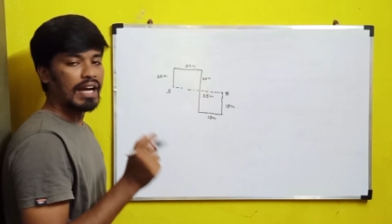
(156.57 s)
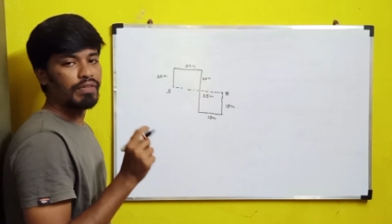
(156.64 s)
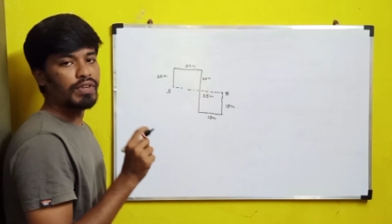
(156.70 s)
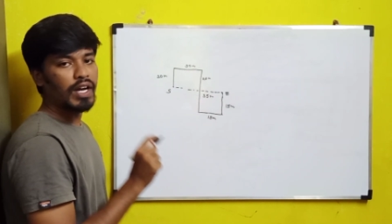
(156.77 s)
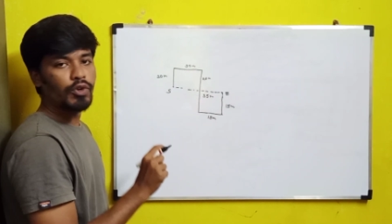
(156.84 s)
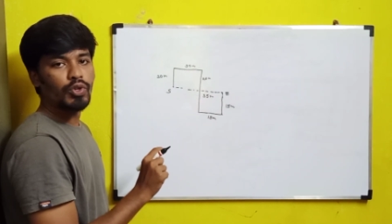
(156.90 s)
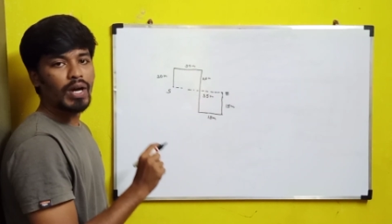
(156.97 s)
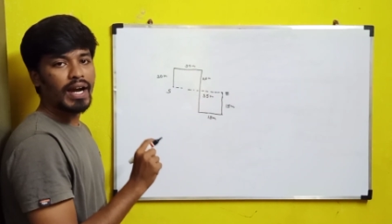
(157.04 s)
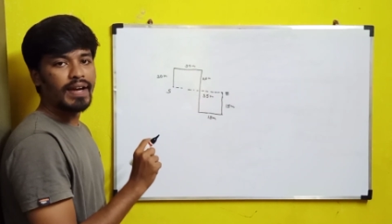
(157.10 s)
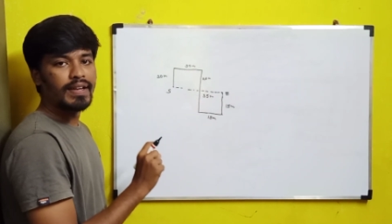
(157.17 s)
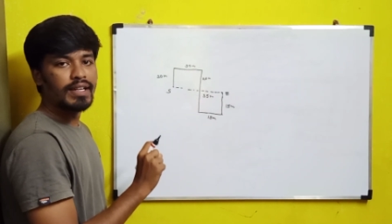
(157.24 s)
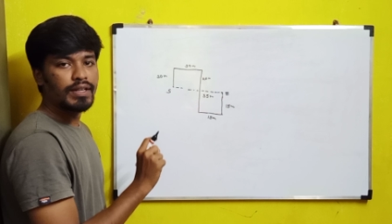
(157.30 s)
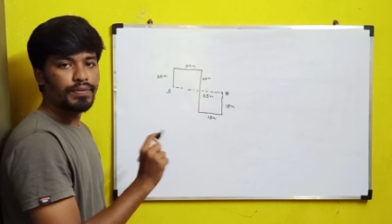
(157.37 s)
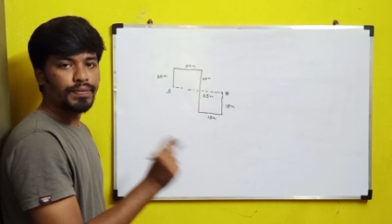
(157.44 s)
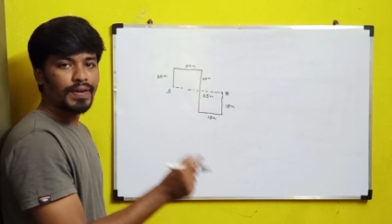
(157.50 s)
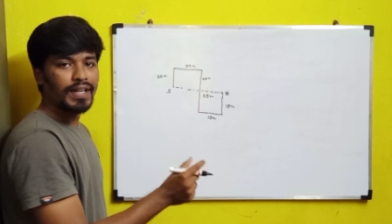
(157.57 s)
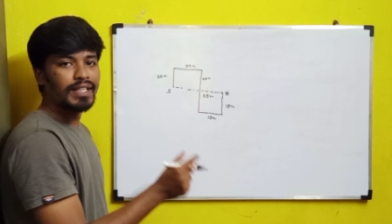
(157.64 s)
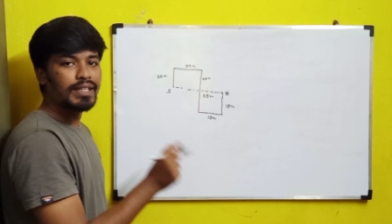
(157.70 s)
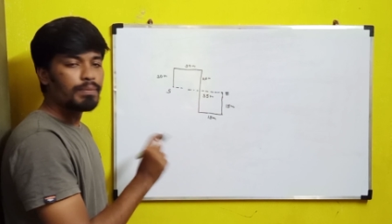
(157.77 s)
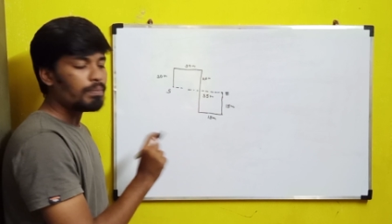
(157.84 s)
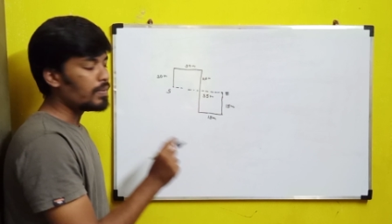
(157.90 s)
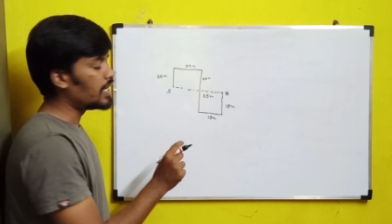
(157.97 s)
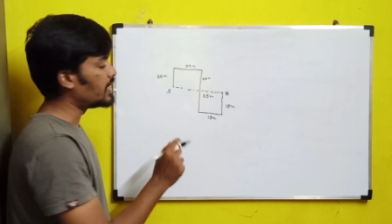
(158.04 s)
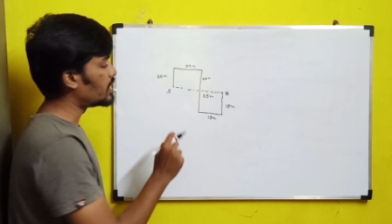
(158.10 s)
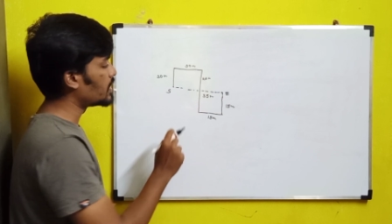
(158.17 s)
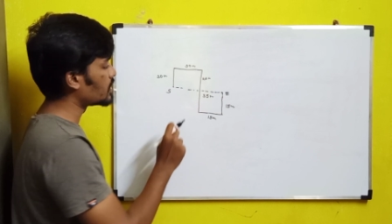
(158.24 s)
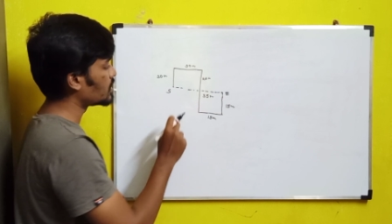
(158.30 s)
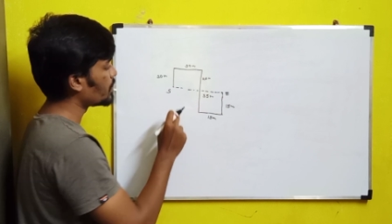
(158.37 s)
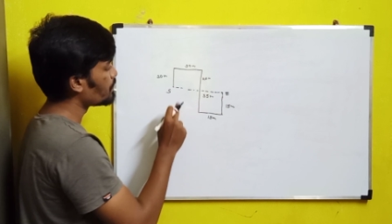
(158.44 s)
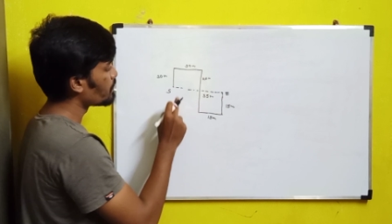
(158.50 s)
and we have to identify the
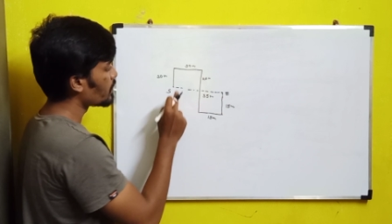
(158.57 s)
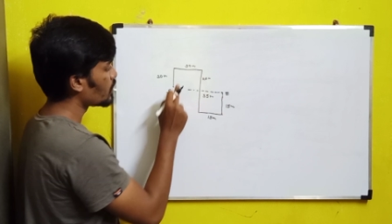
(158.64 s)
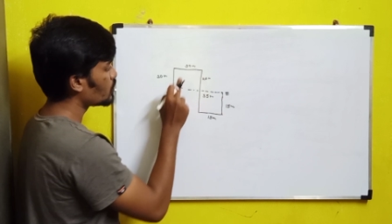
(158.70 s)
meters.